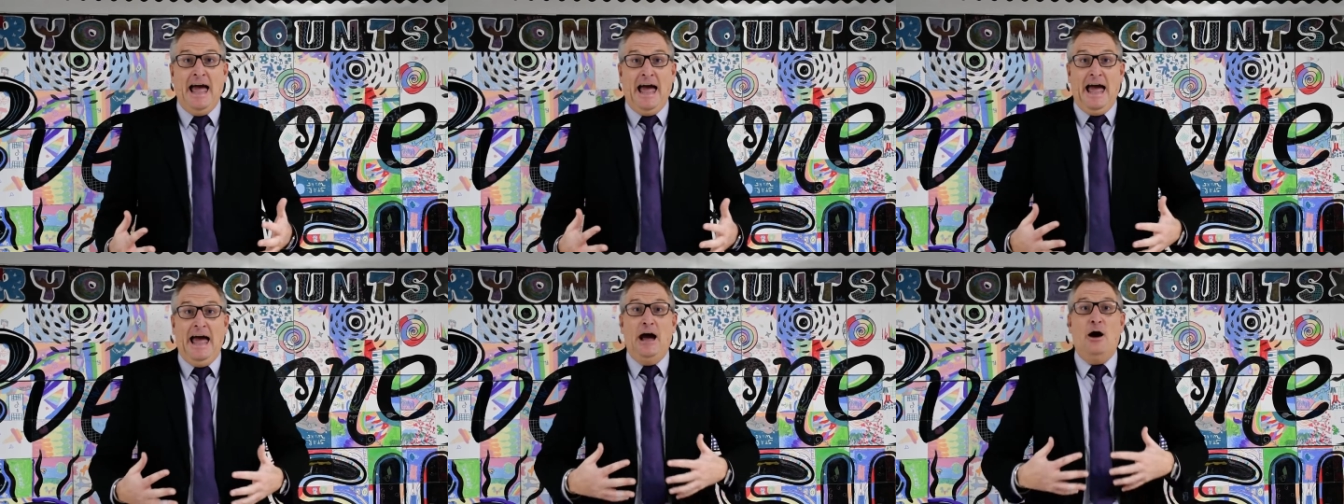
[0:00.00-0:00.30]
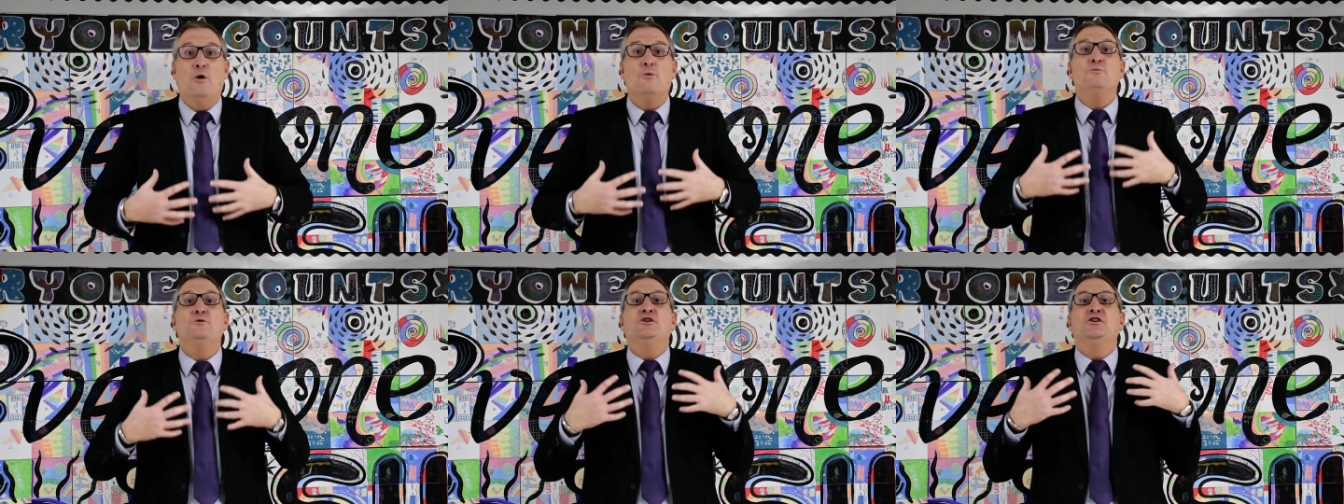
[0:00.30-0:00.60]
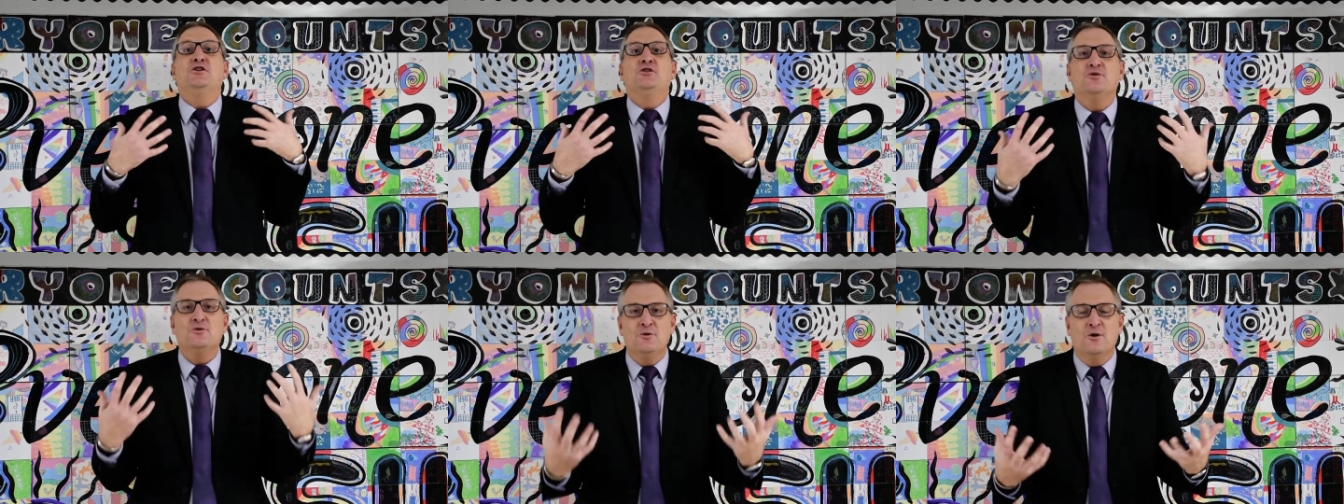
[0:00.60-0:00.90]
help
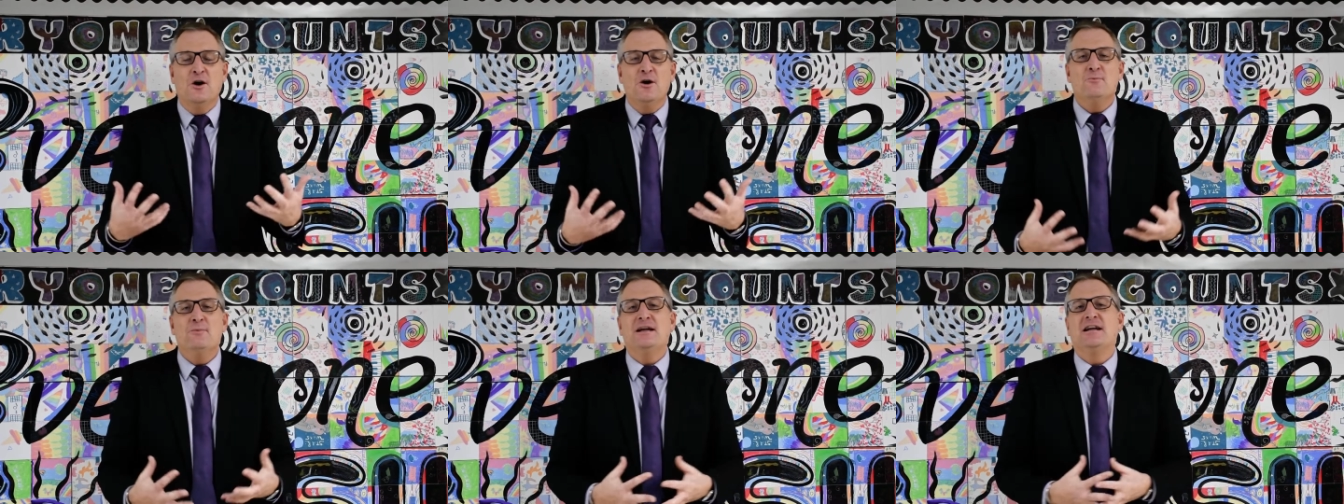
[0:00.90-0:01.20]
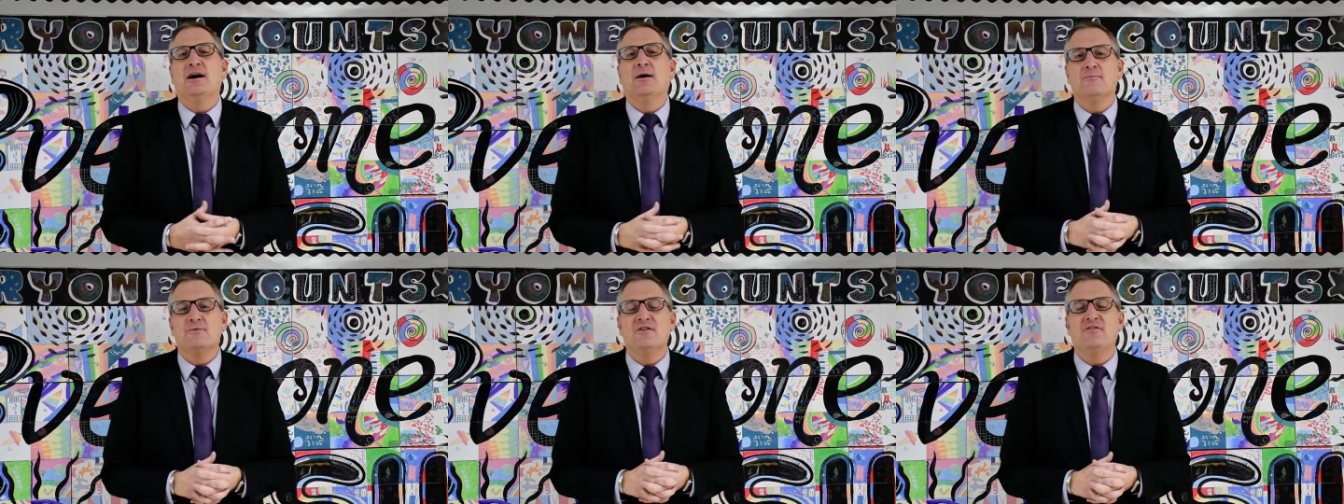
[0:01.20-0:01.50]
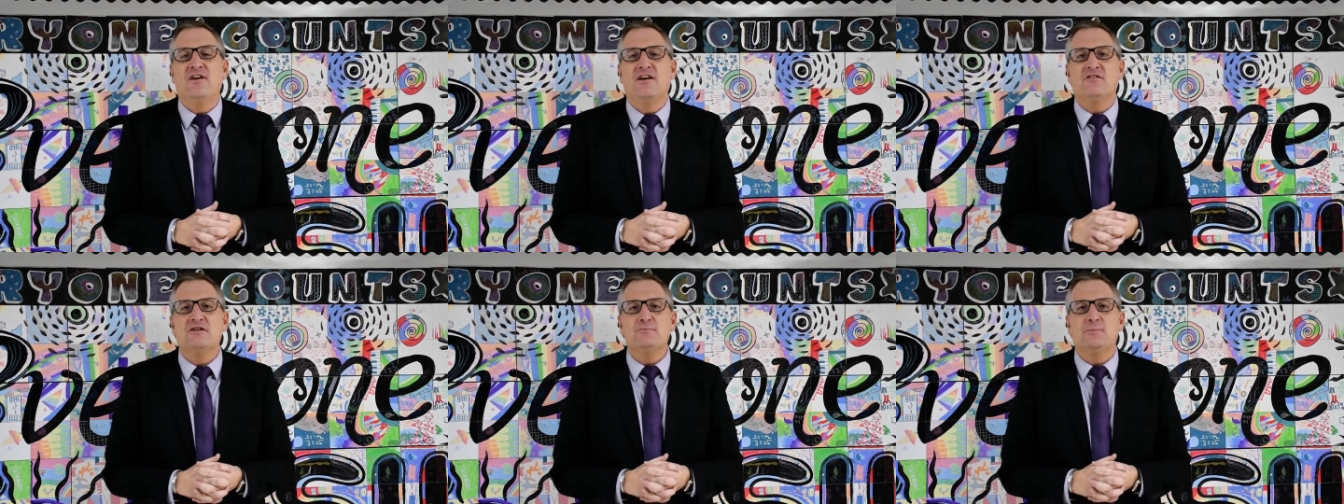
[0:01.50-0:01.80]
you become the
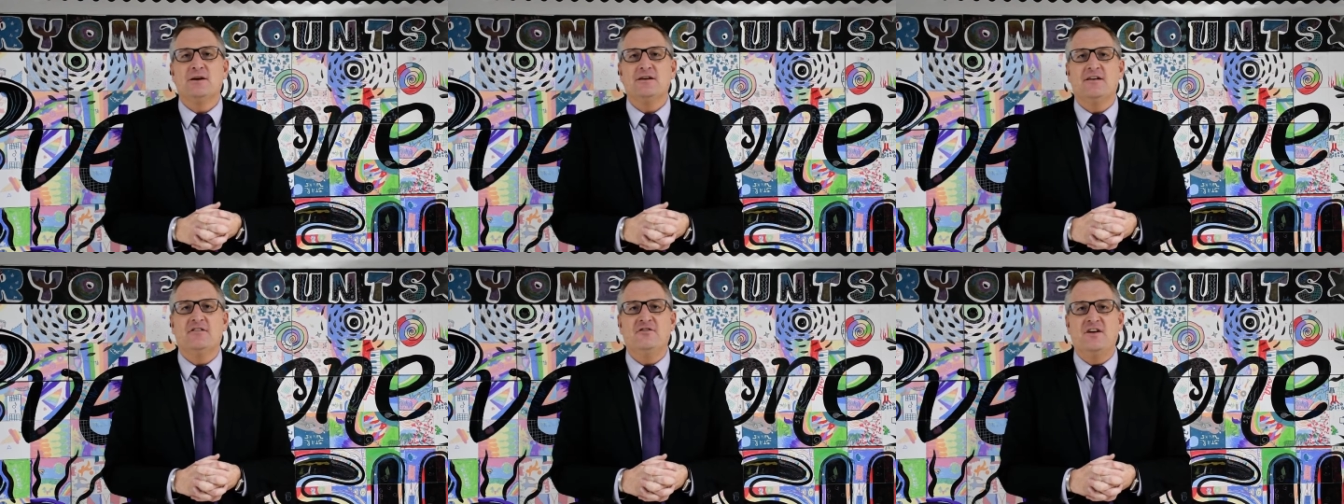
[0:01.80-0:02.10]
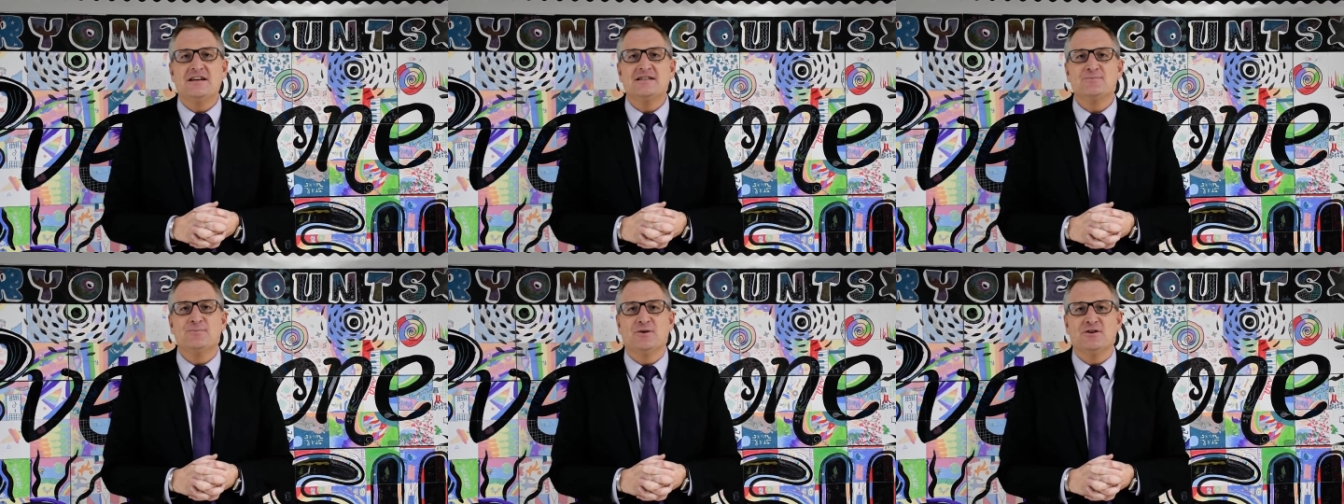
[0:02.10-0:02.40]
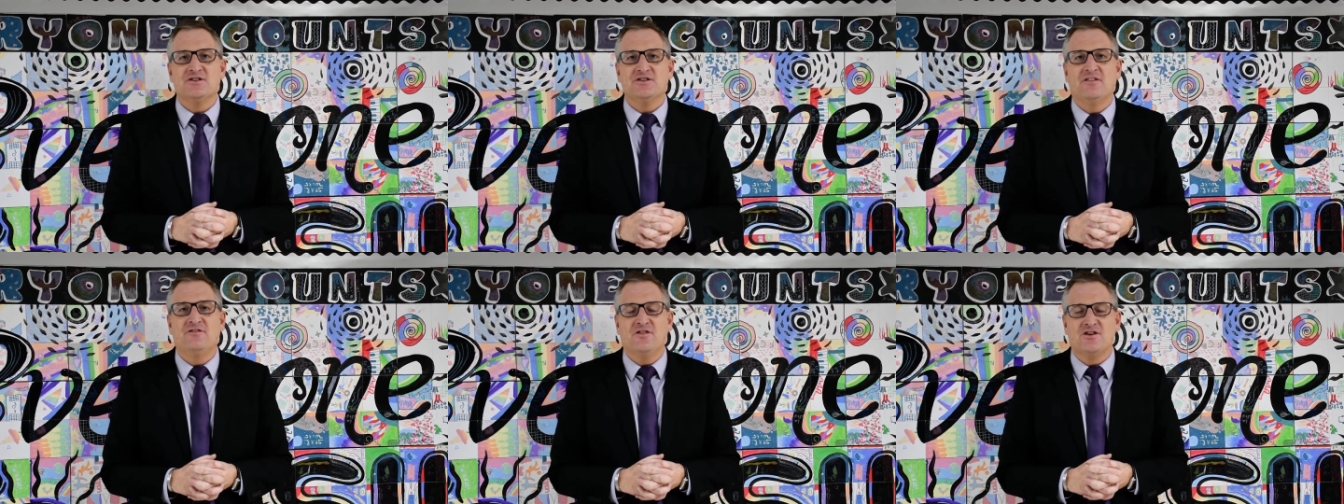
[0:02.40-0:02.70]
very best
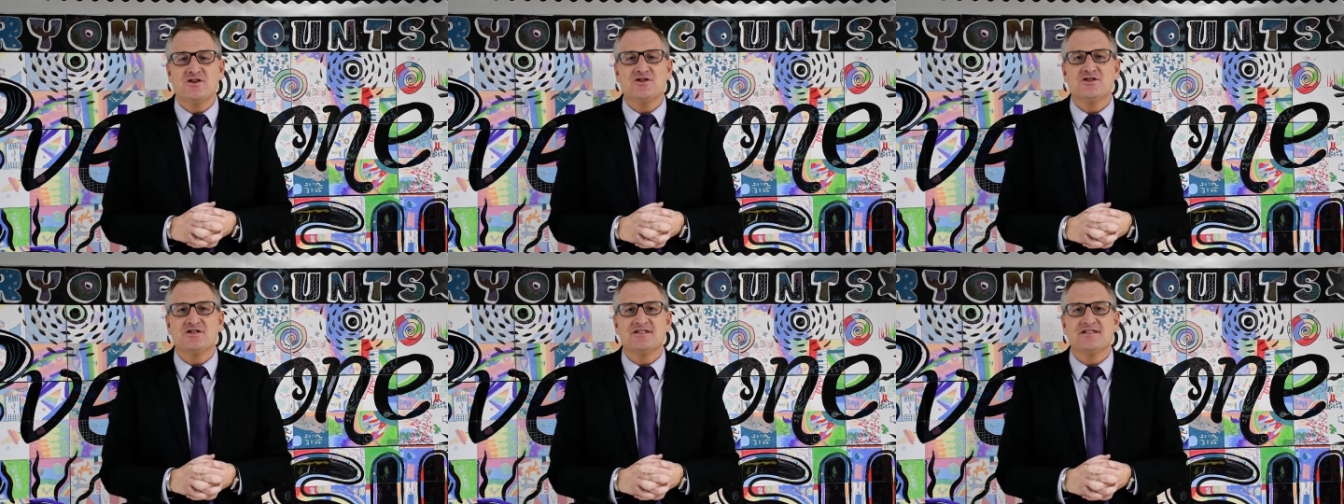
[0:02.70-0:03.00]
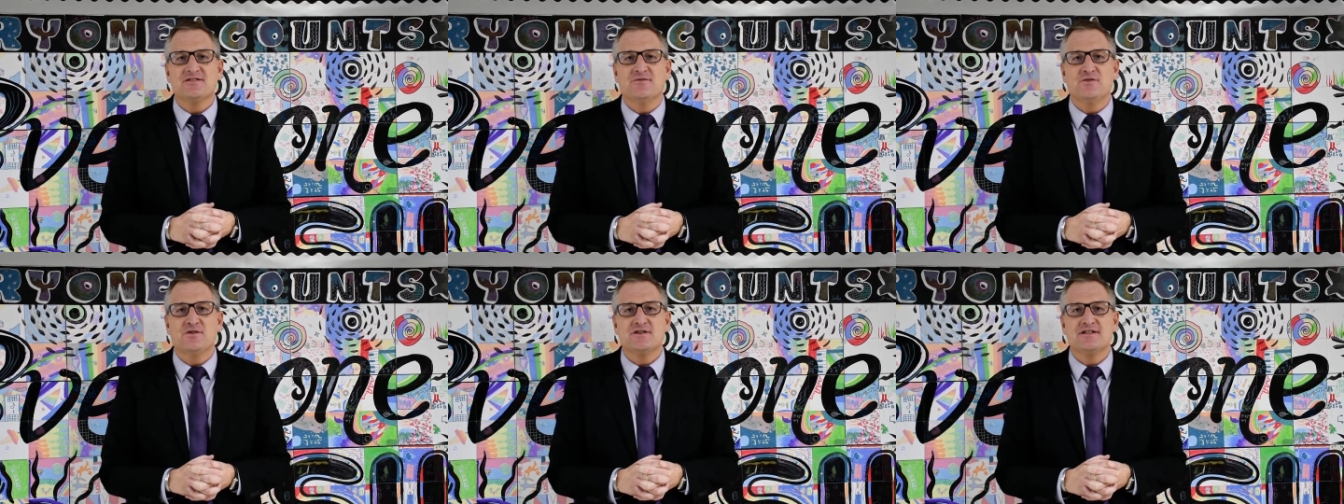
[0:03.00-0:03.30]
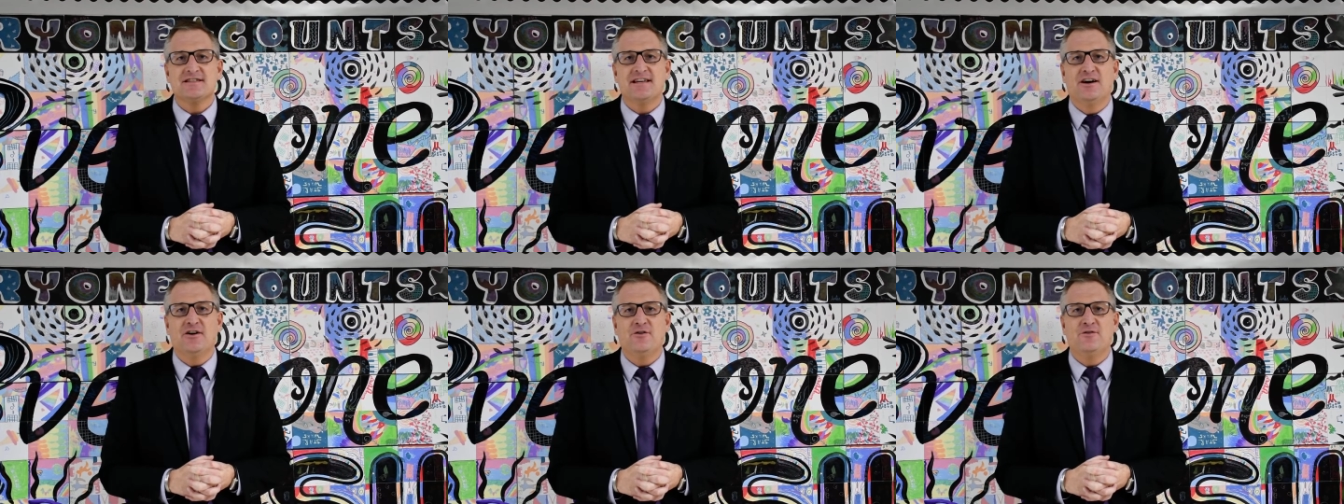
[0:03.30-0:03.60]
versions of
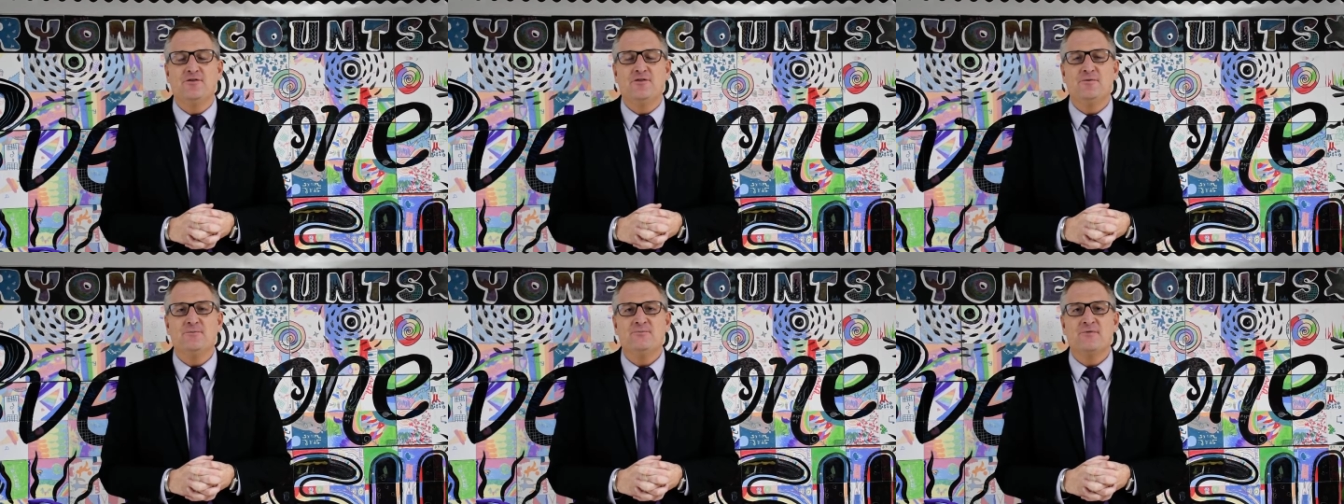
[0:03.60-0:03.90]
yourself?